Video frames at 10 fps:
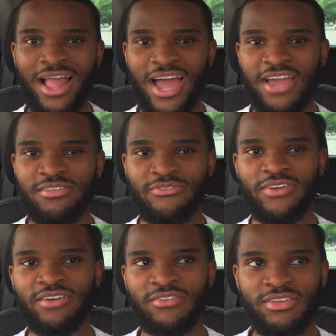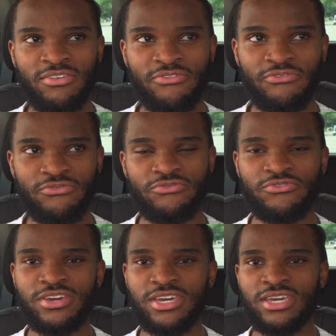I like to think that there's
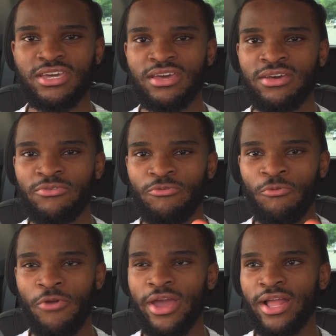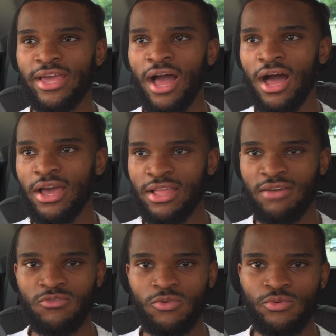three really high
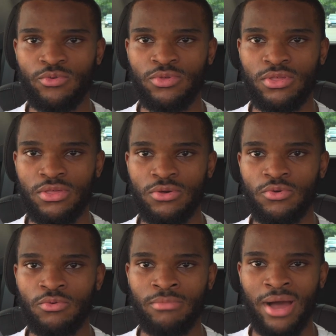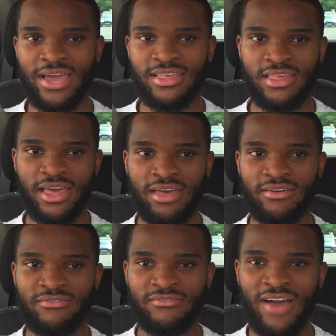levels to mindset,
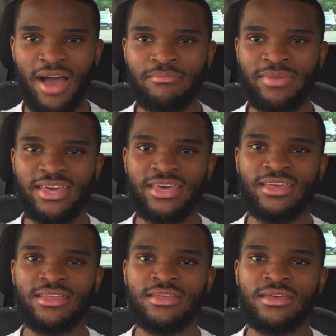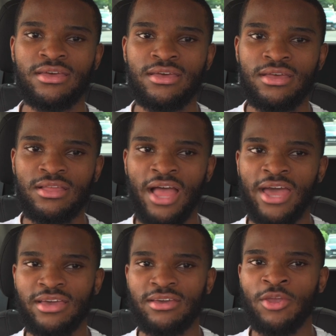that being
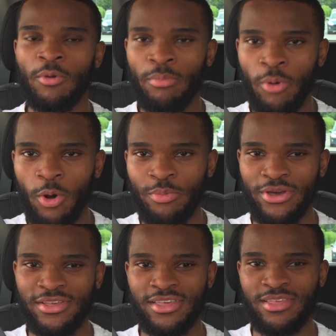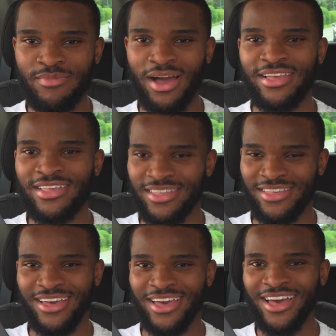like, a poor person's
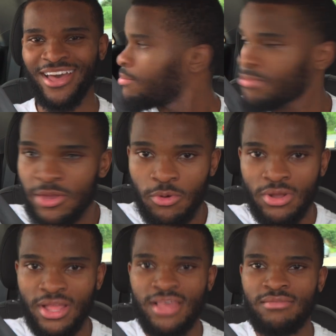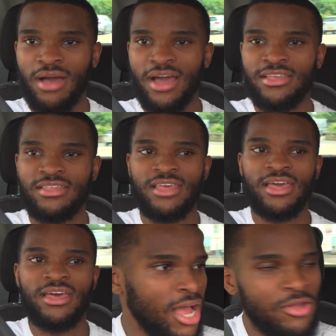mindset, a middle class
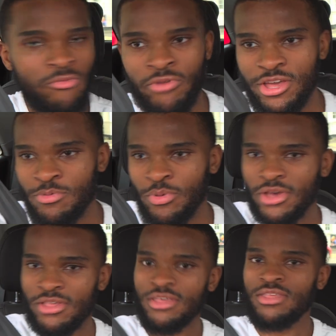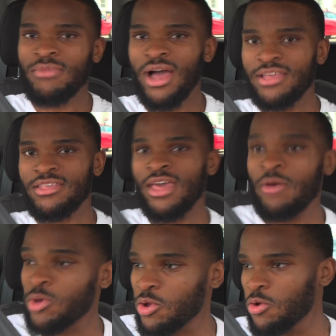mindset, and a rich person's mindset.
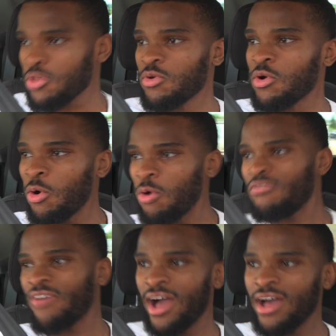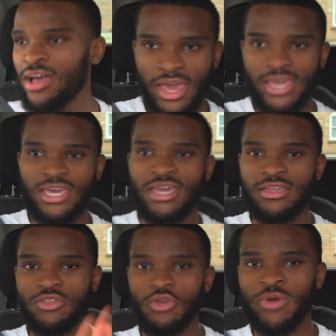And we could also call that
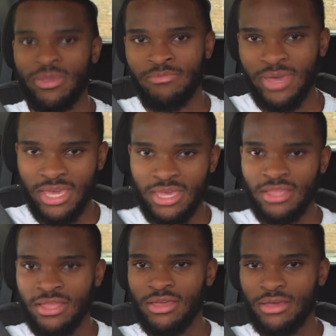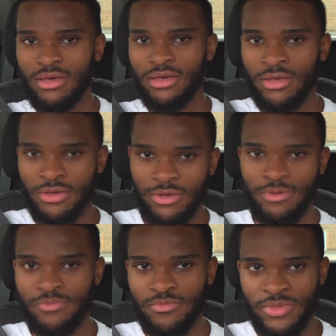taking, doing, being.
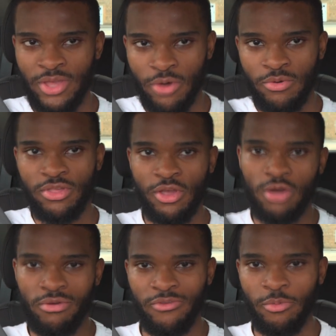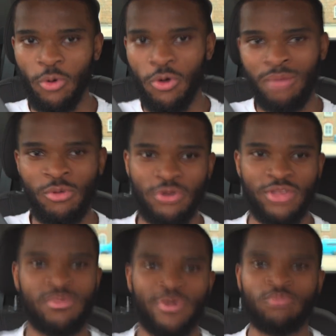Starting with a poor, I'm not going
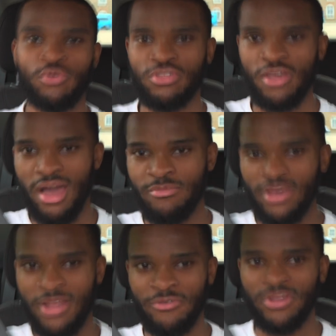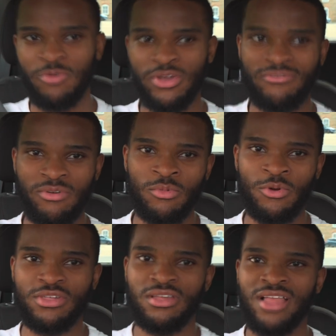to spend much time here, I don't really want to give it
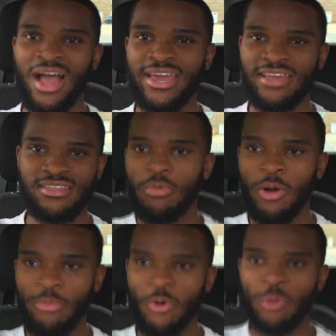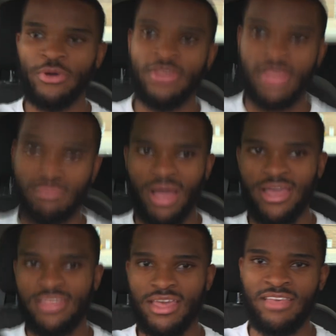much light, but a poor person's
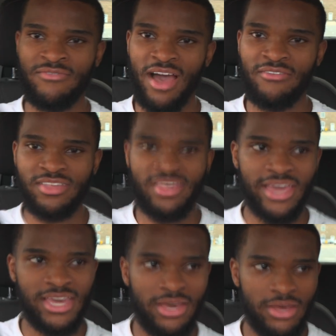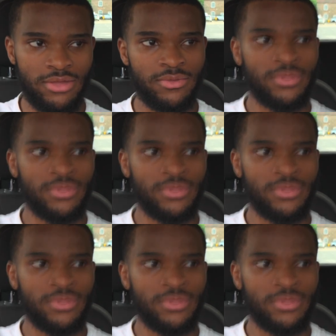mindset is that of a taker.